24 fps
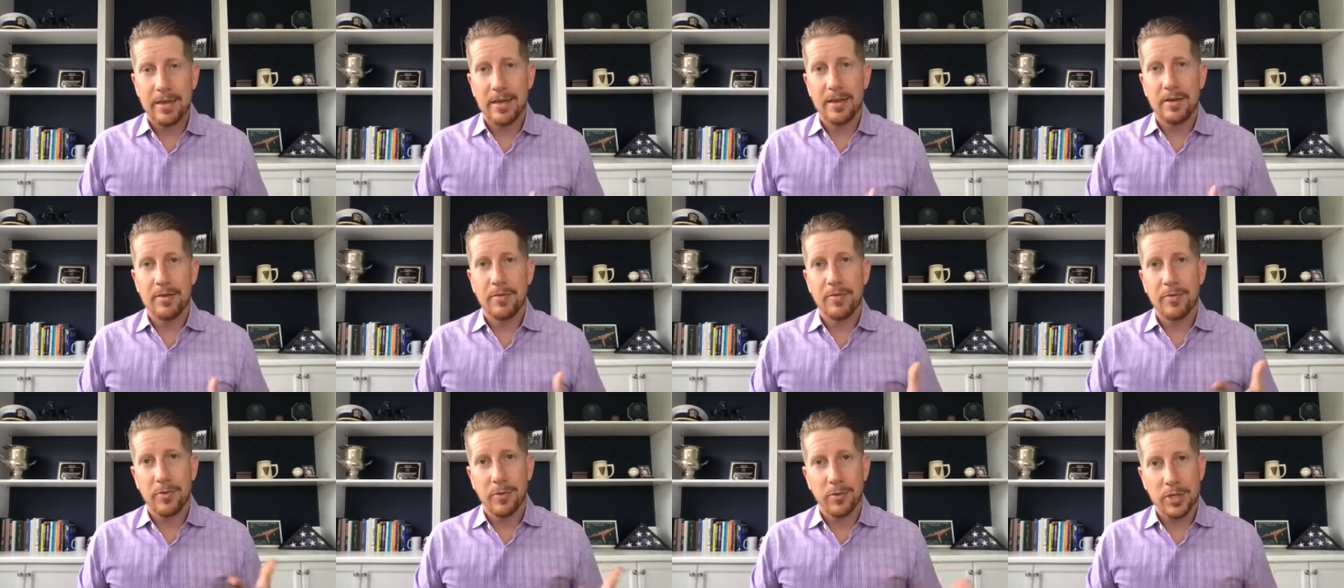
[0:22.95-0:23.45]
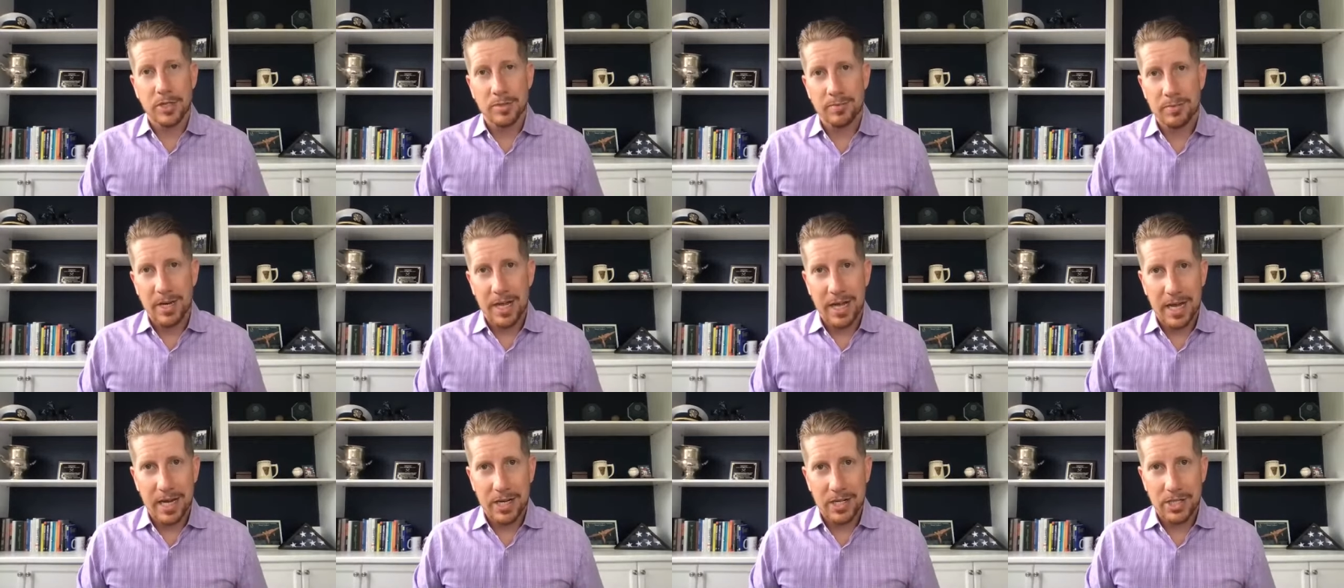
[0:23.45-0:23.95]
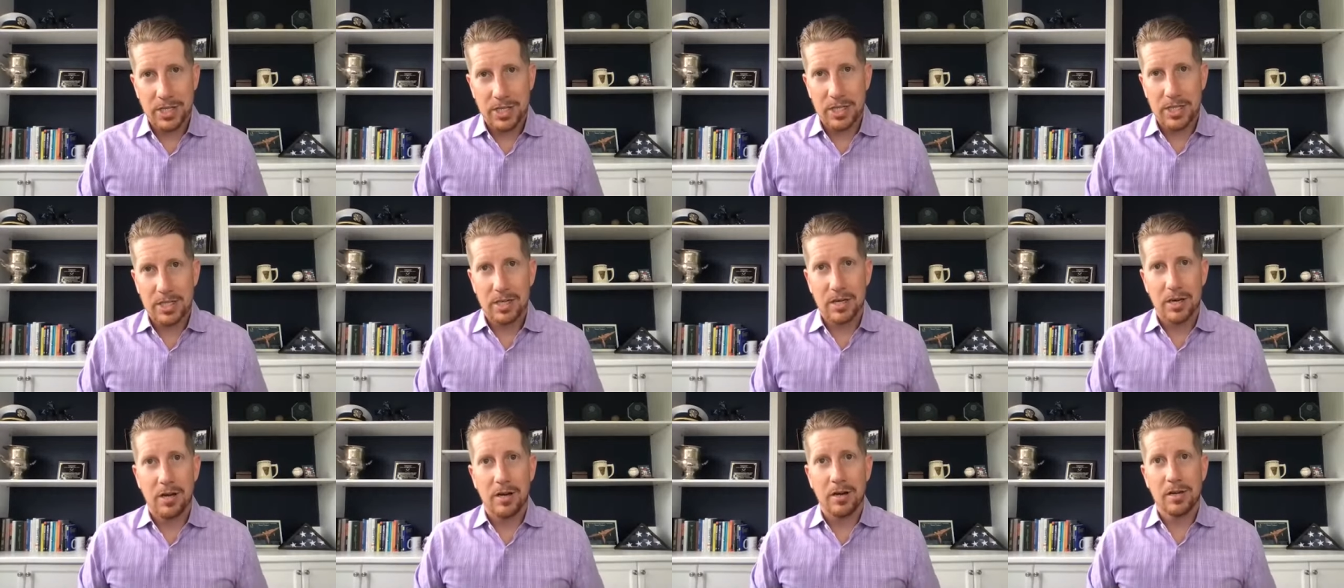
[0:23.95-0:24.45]
enforcement
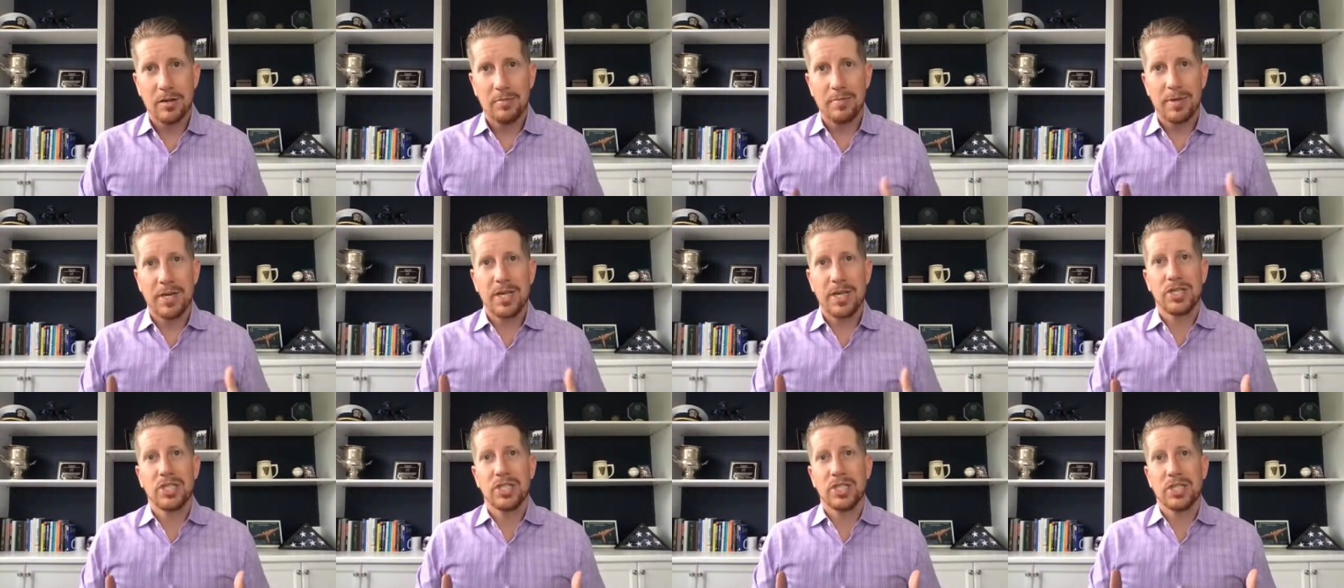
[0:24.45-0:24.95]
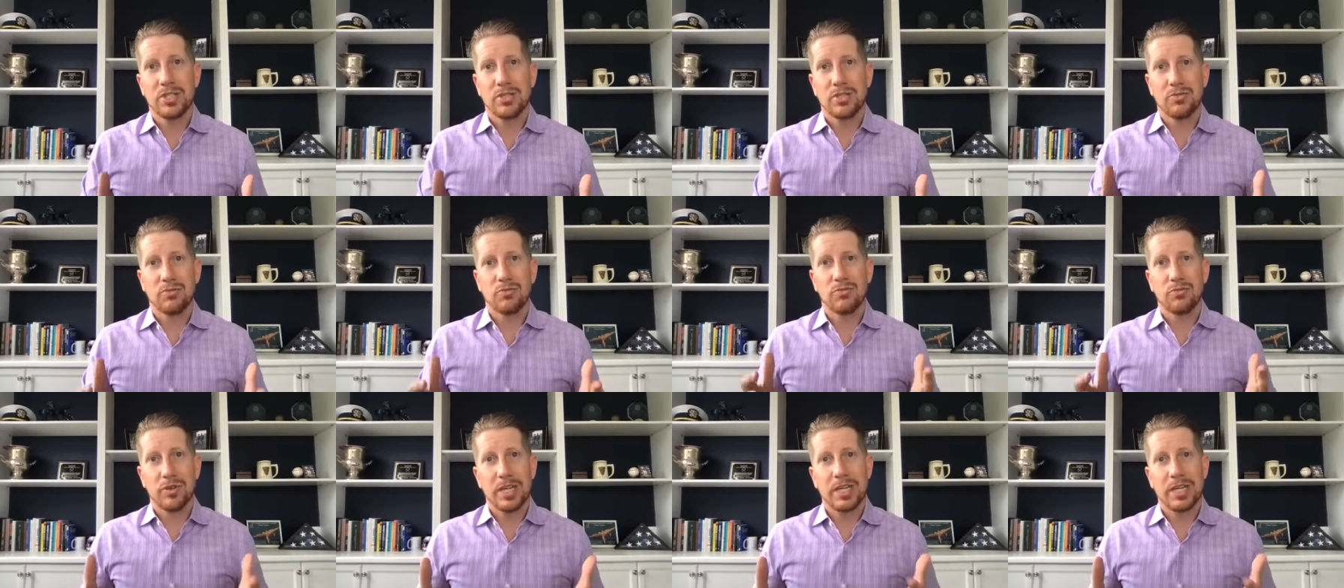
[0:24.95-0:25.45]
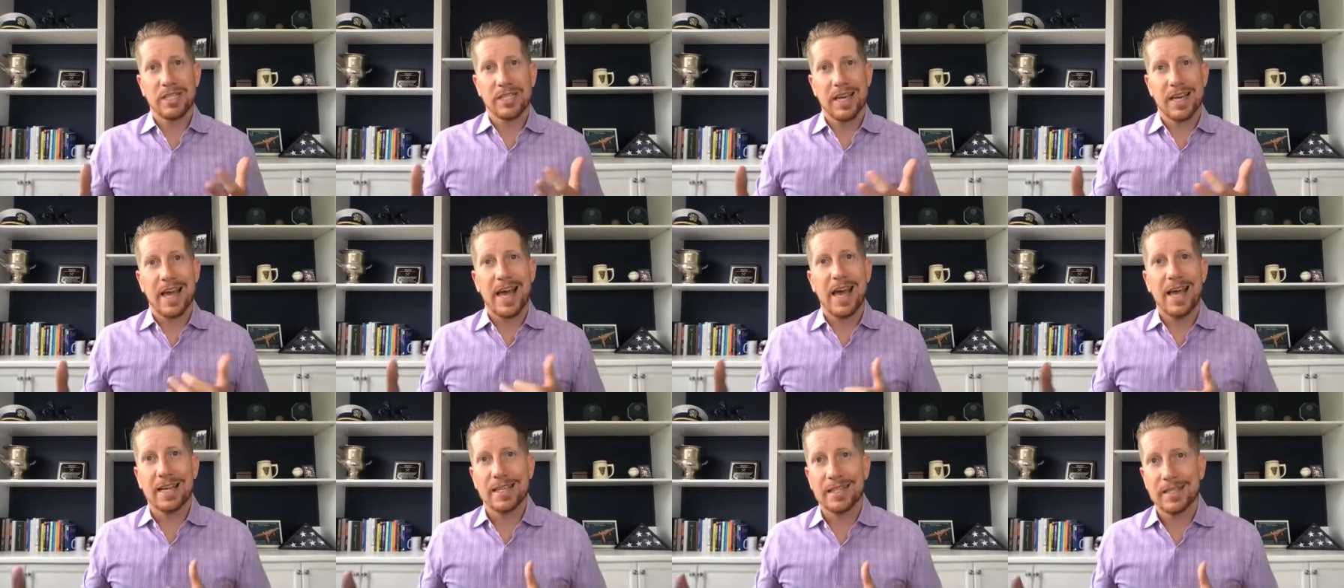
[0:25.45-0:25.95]
action on patients' right to
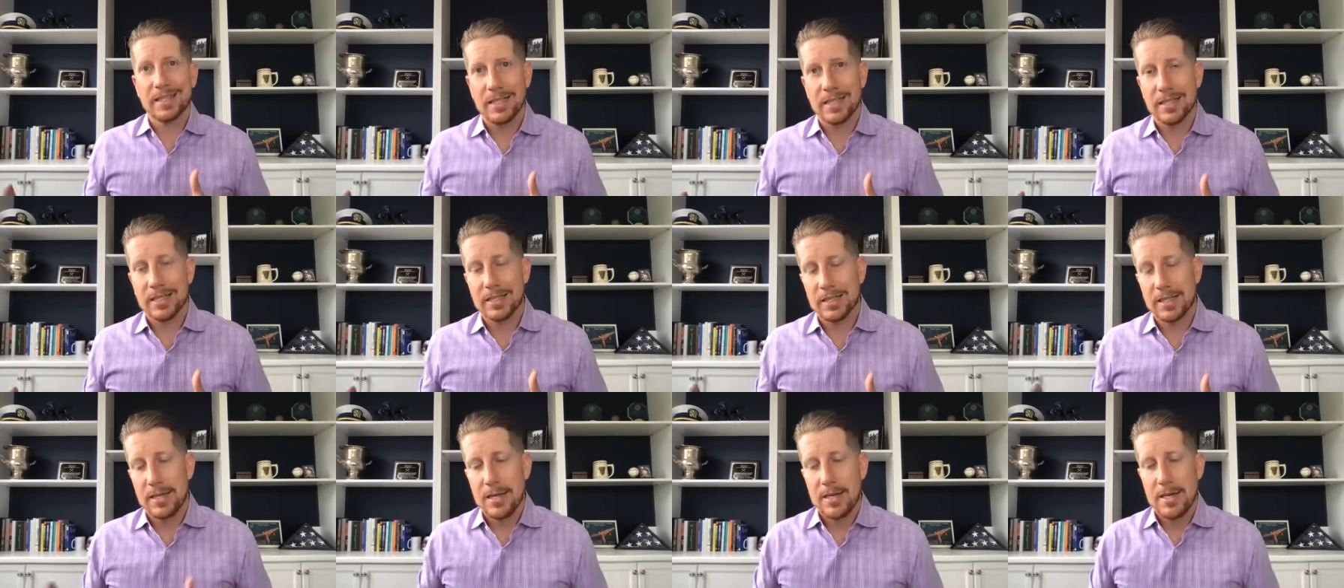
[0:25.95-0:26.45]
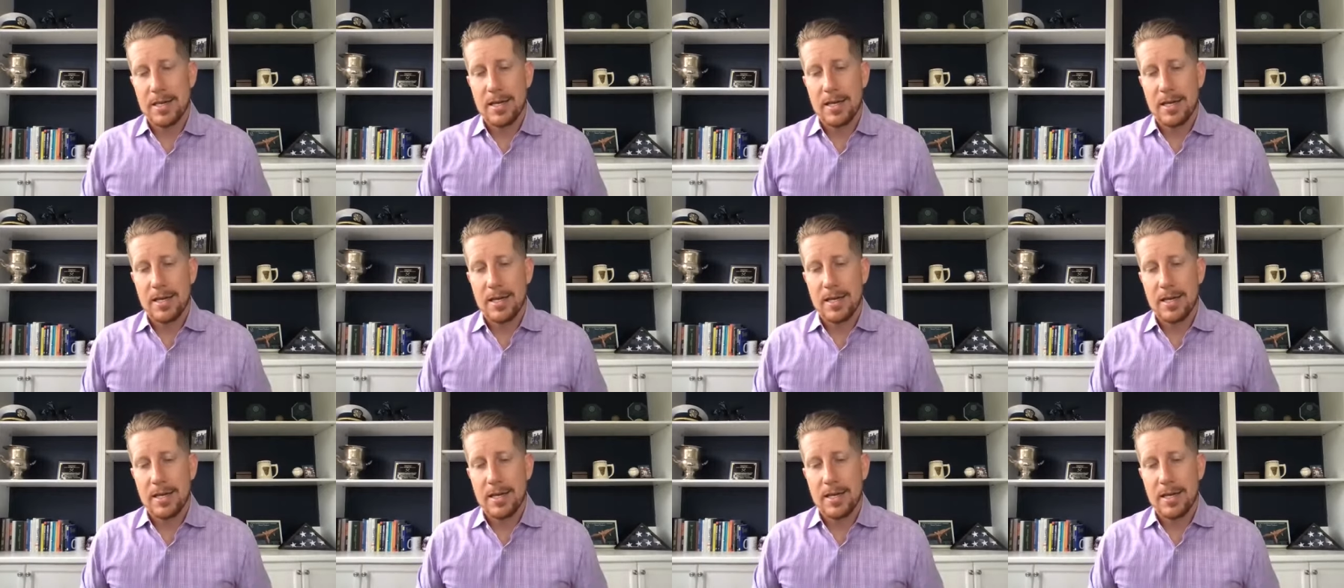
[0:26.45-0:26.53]
access.